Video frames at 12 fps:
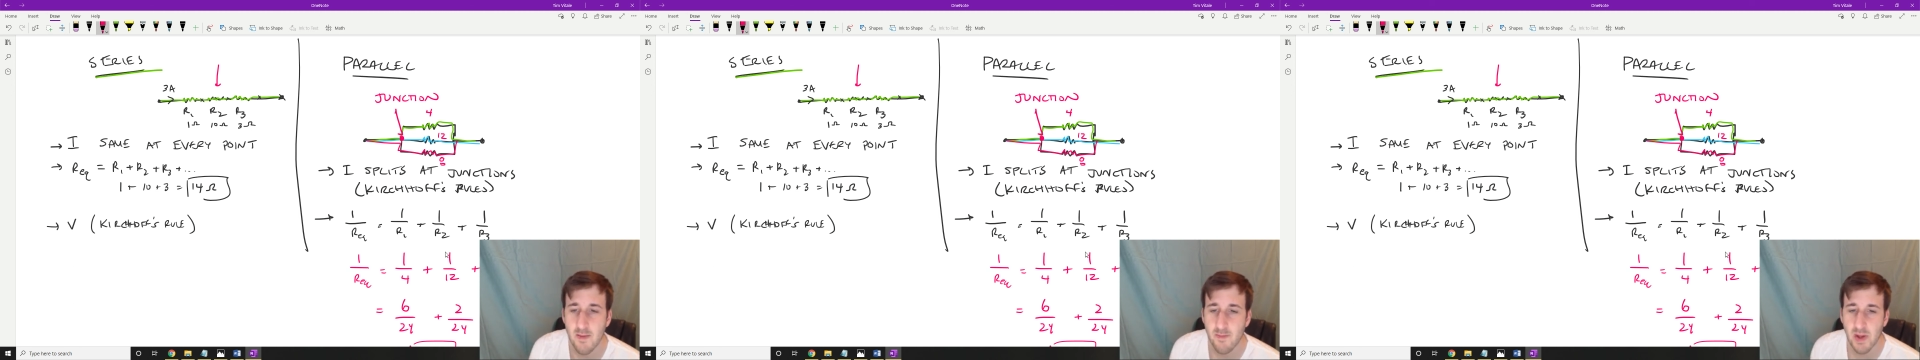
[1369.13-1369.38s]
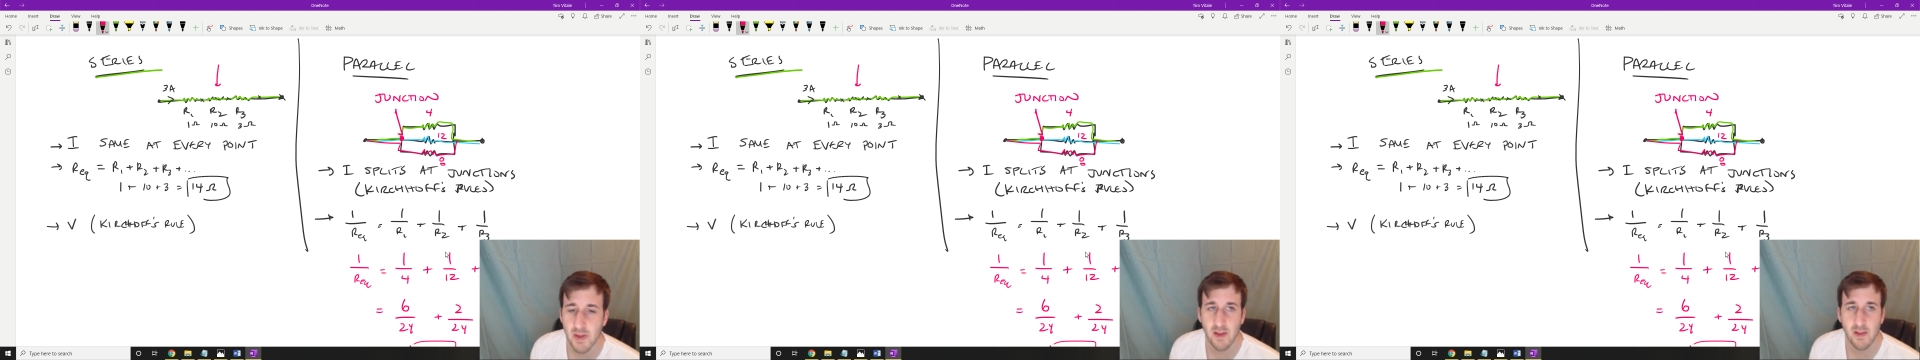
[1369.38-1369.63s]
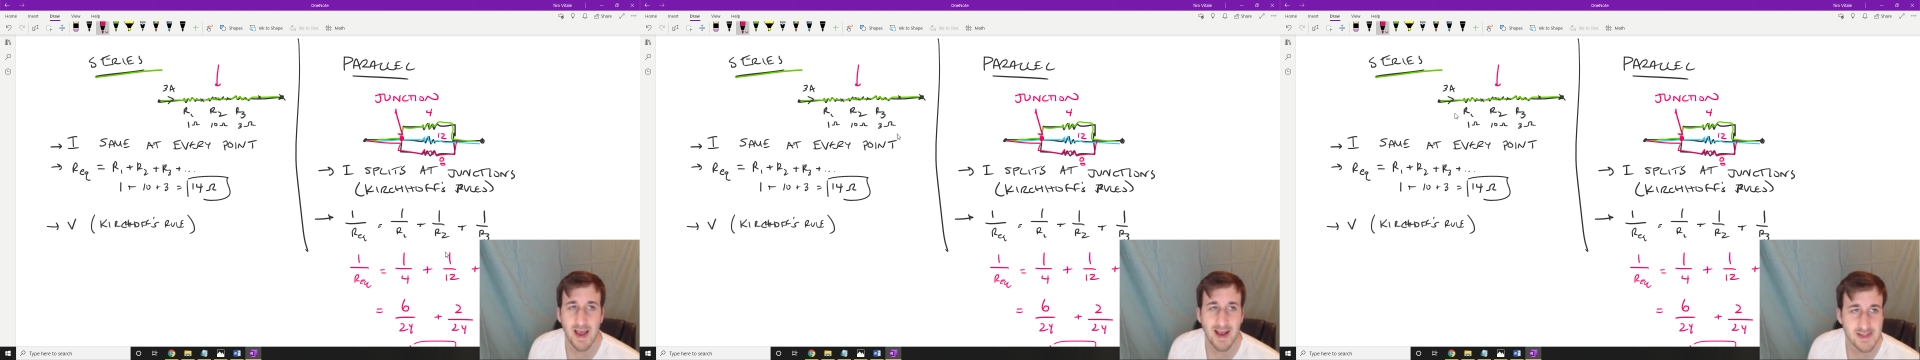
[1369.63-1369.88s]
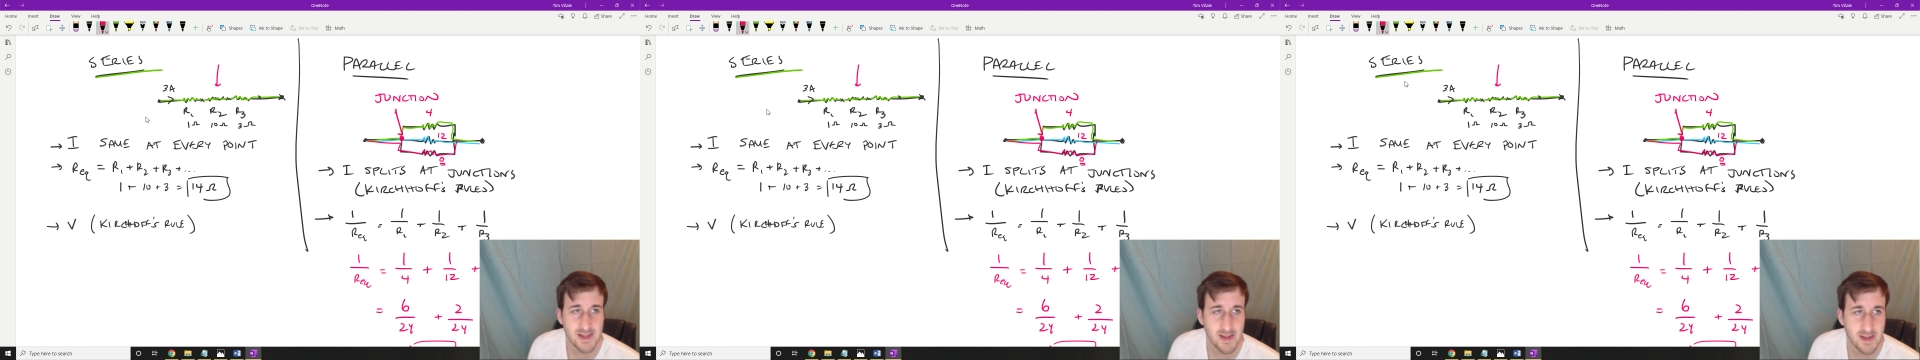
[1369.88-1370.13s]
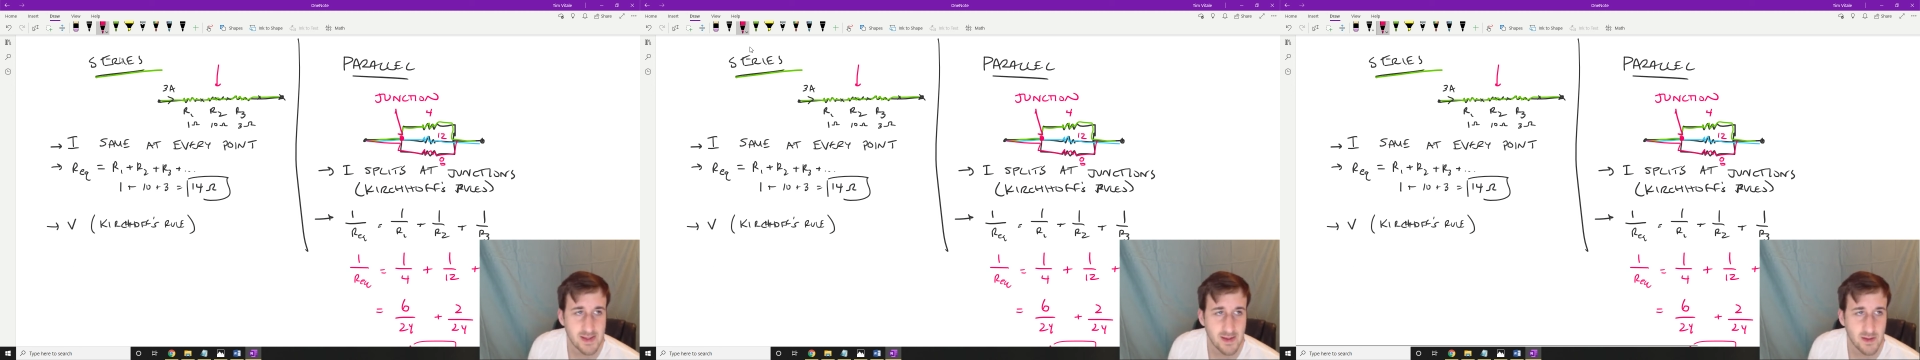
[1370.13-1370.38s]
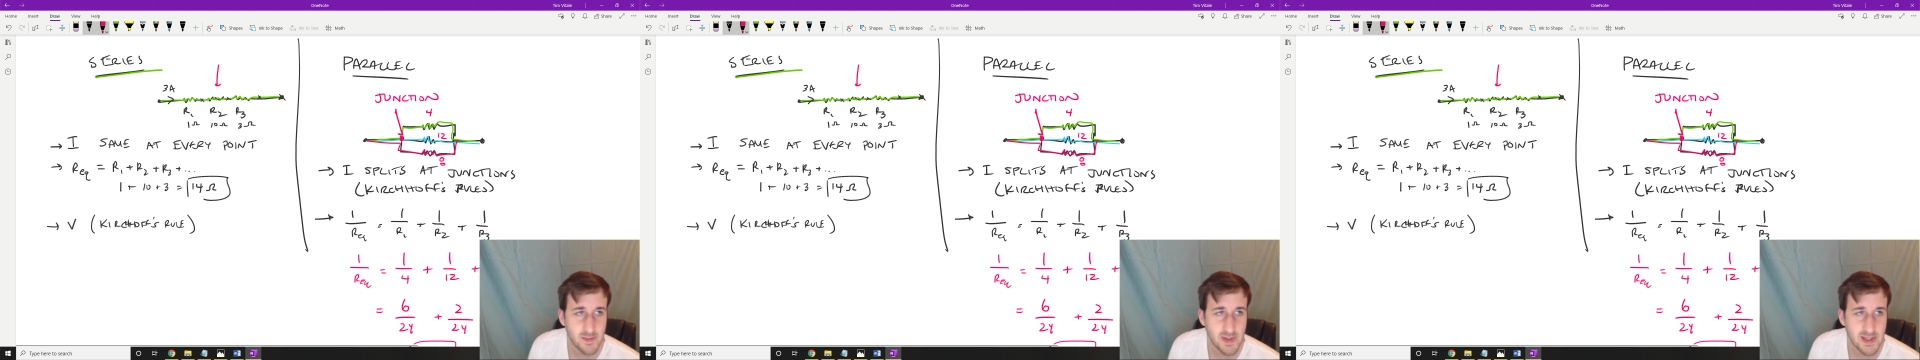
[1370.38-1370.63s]
But the last thing that's a
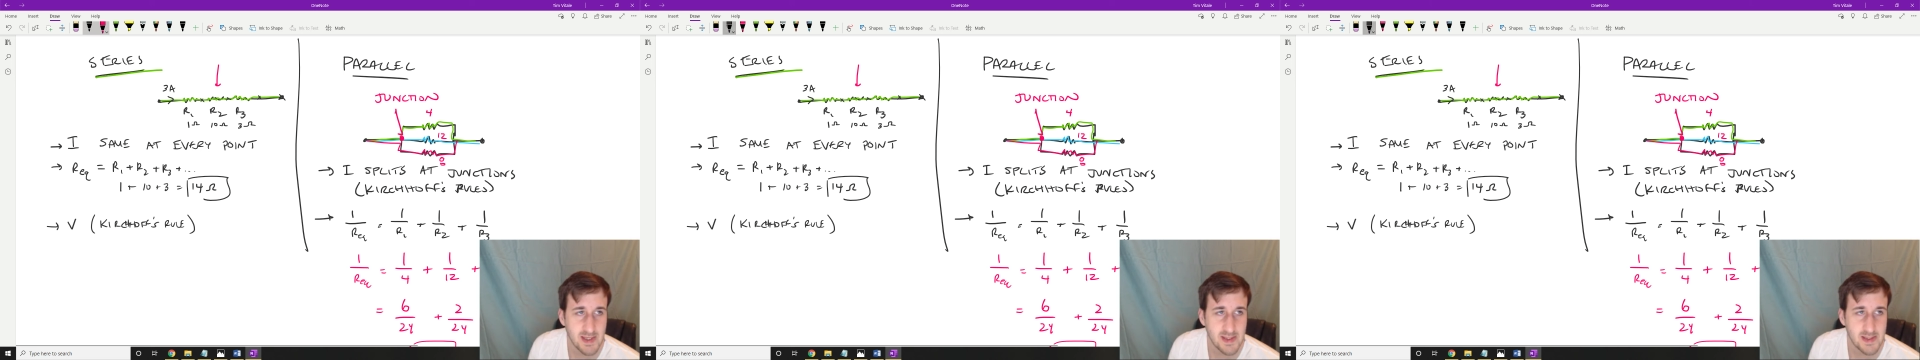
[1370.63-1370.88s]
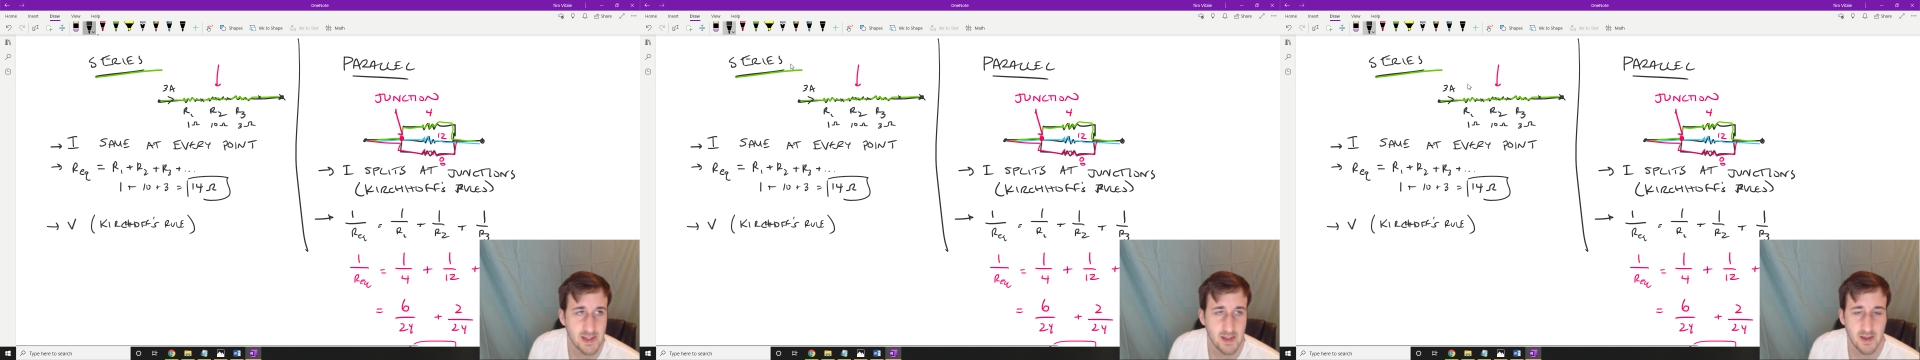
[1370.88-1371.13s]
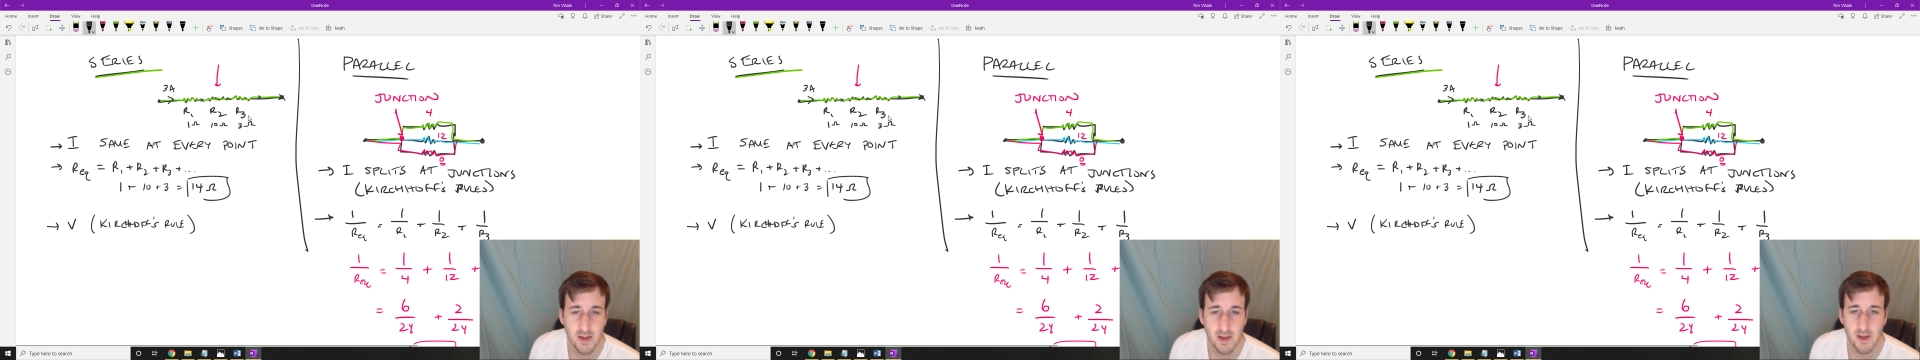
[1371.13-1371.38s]
little bit easy,